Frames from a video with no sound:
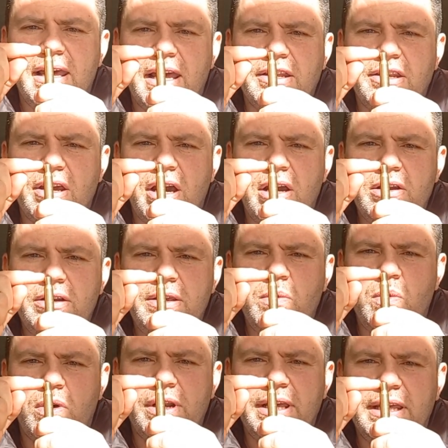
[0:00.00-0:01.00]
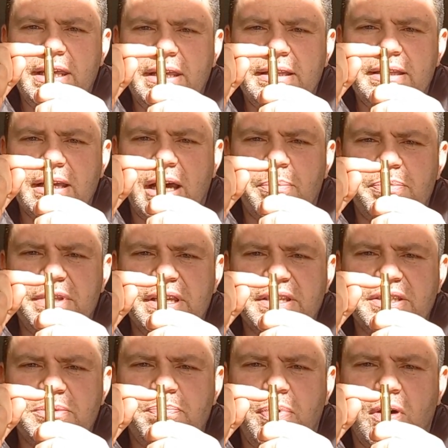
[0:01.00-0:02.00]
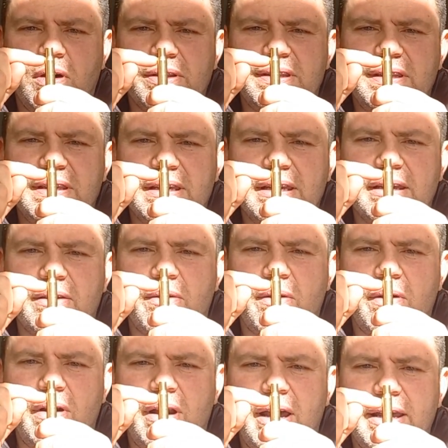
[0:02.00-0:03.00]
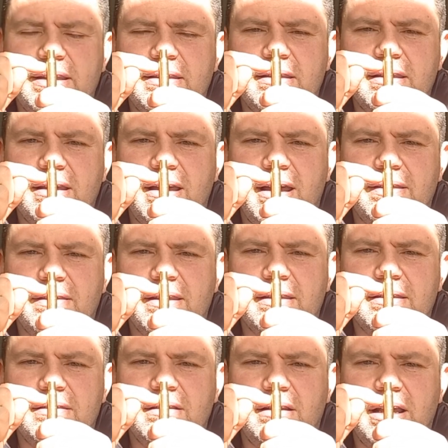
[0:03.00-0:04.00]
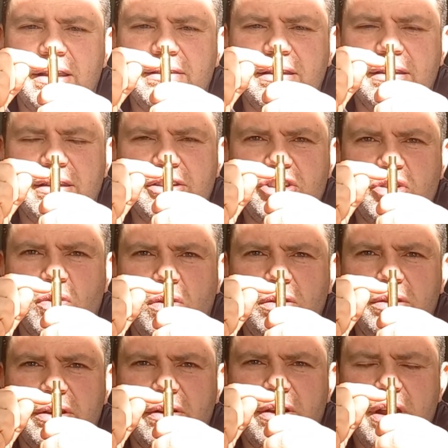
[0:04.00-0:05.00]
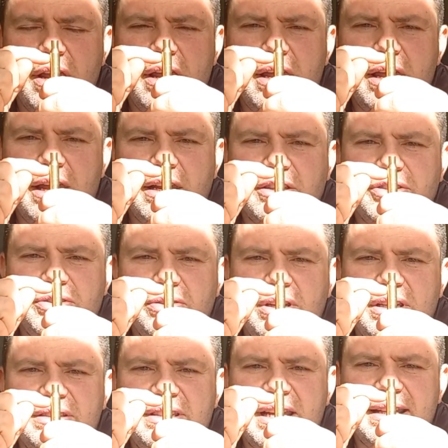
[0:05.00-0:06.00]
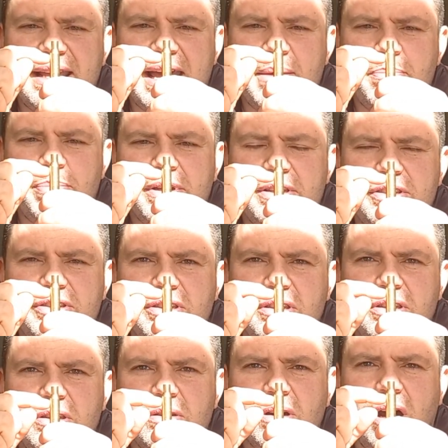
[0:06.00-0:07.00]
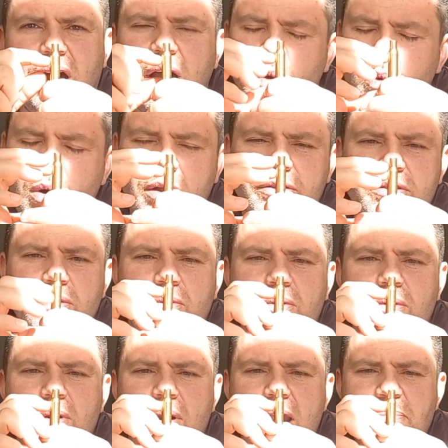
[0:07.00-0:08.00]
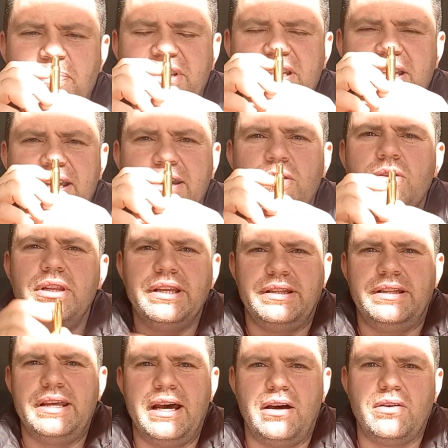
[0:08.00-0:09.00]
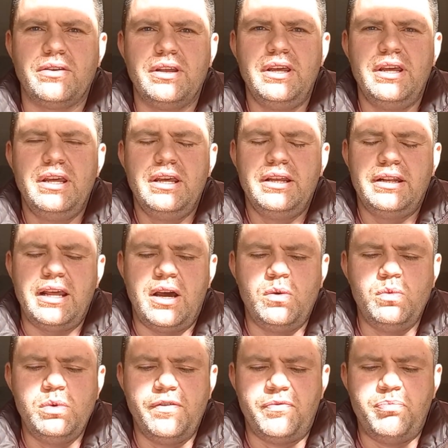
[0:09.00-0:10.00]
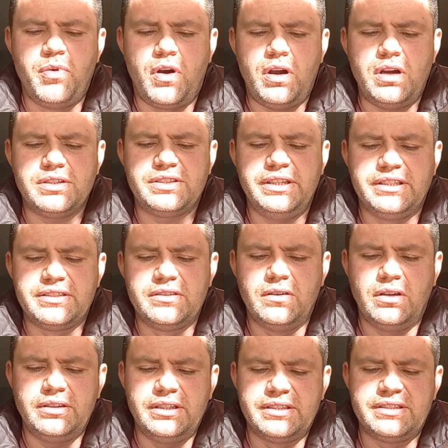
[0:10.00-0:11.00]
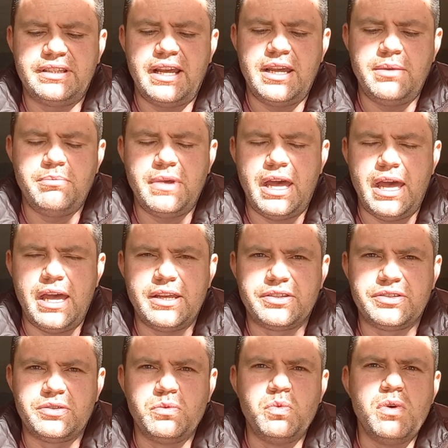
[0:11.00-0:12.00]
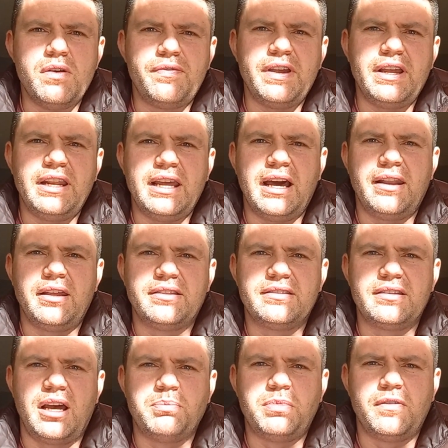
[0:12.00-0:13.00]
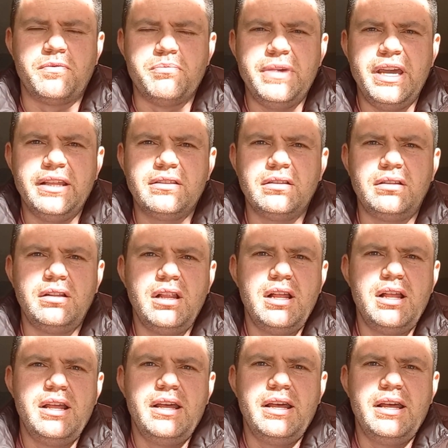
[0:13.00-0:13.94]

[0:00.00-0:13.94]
And you only want to heat up this part here right under till under the shoulder. And as soon as that happens, I want to rapidly cool it down. Now with brass, it's not the same as with any other type of metal.